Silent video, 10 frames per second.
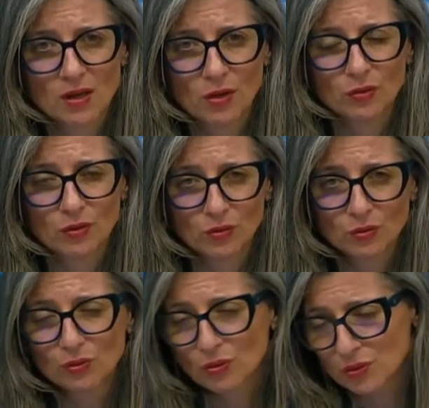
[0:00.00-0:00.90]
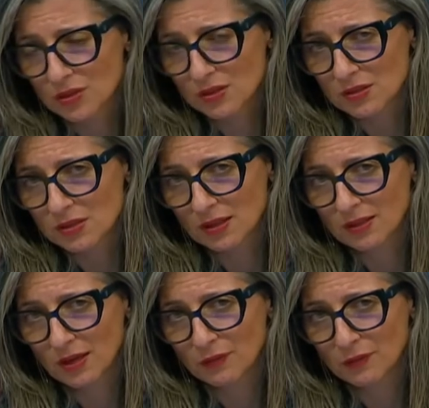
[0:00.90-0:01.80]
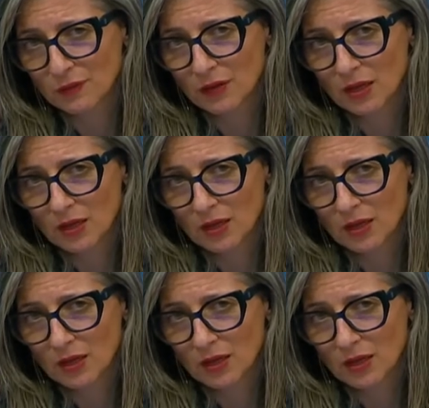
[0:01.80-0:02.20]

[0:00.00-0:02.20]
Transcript: on the root causes that have